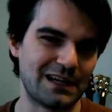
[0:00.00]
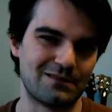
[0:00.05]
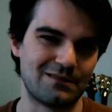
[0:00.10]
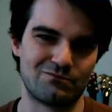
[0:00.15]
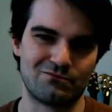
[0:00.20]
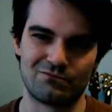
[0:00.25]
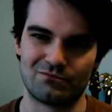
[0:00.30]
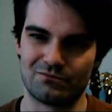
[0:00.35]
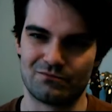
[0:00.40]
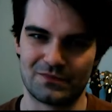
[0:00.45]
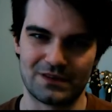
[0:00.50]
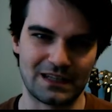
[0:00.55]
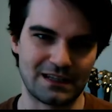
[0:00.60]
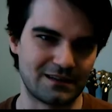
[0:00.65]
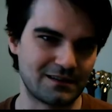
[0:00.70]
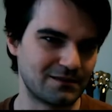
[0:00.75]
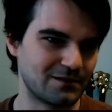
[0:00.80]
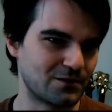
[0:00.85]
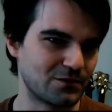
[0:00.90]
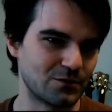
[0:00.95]
think
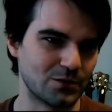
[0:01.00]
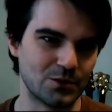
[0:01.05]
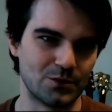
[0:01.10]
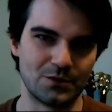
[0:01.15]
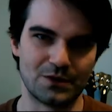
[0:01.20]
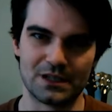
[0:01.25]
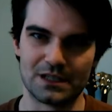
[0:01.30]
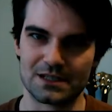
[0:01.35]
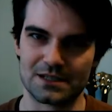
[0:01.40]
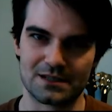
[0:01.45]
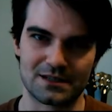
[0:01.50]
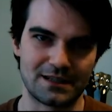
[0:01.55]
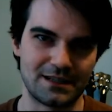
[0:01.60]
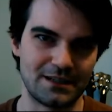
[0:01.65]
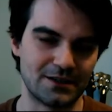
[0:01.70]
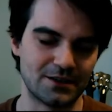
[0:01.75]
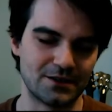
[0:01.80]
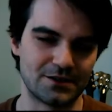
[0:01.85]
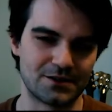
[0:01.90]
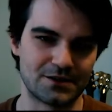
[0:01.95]
through this here.
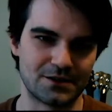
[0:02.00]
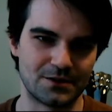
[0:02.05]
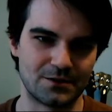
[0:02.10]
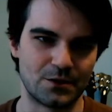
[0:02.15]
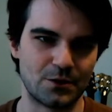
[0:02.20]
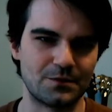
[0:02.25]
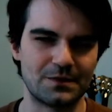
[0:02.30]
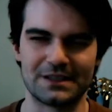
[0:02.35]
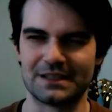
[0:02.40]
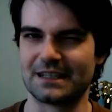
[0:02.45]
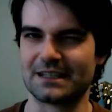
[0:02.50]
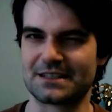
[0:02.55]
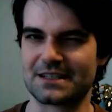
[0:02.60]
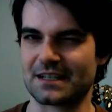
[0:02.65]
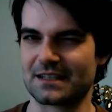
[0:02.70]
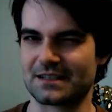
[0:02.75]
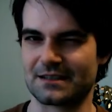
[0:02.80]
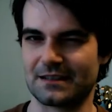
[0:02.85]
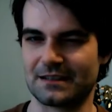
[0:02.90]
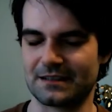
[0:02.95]
So hopefully that's
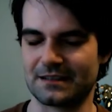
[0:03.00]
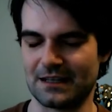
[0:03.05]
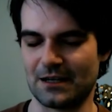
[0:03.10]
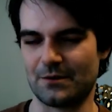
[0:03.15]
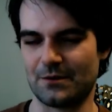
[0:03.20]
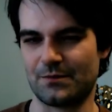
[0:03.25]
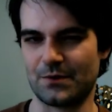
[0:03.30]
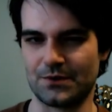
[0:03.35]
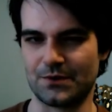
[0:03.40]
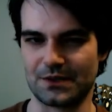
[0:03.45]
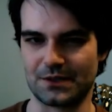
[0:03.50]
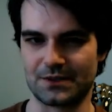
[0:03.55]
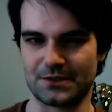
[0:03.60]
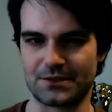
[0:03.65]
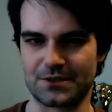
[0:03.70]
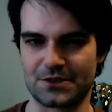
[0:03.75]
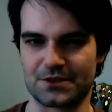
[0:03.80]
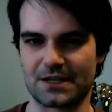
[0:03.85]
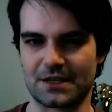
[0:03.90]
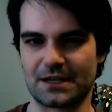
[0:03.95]
helpful to just
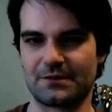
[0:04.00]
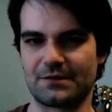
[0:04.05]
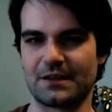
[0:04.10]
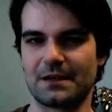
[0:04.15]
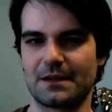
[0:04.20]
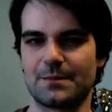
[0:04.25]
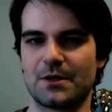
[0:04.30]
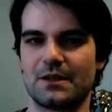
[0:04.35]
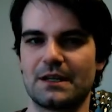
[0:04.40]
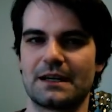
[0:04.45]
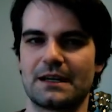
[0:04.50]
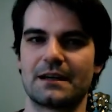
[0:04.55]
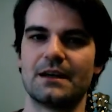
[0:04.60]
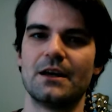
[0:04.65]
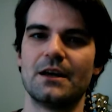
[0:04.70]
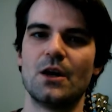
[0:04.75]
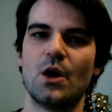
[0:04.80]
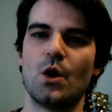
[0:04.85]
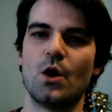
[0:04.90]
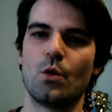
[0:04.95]
kind of think about like,
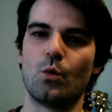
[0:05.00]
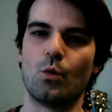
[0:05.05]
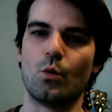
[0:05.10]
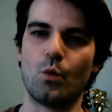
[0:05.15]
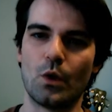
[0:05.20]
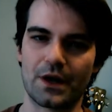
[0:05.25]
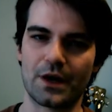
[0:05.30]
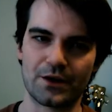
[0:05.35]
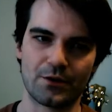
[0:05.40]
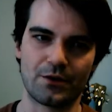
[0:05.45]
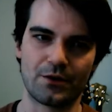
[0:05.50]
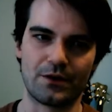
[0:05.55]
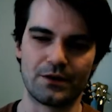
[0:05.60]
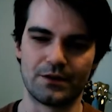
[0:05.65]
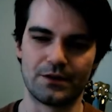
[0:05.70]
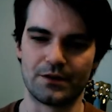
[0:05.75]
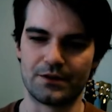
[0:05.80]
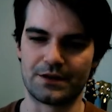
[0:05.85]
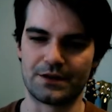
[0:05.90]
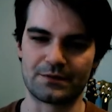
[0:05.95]
what are the
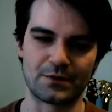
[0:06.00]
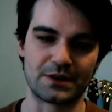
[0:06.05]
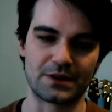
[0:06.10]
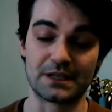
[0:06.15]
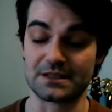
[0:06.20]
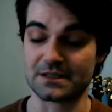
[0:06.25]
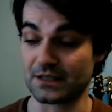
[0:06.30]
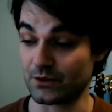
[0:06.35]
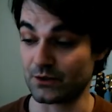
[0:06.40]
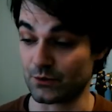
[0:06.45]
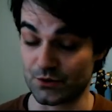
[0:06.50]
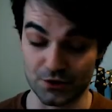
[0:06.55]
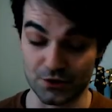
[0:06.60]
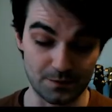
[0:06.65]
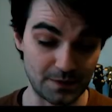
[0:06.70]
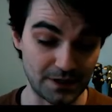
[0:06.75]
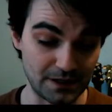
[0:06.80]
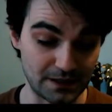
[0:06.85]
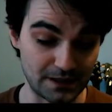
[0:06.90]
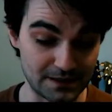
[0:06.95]
different things that you should be
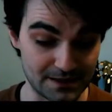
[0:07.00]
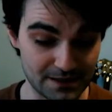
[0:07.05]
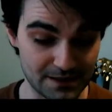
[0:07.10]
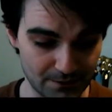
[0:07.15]
considering?